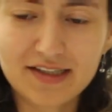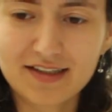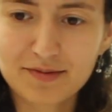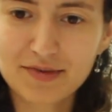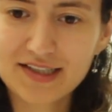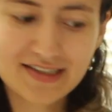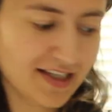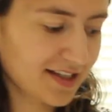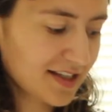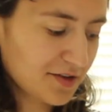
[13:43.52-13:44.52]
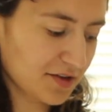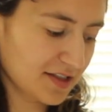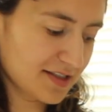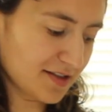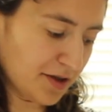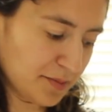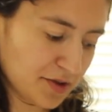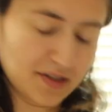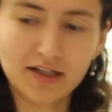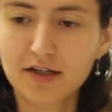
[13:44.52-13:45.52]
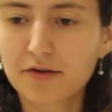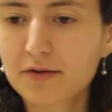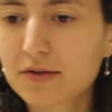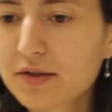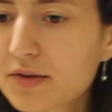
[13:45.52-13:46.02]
because I literally did not put the arrowroot.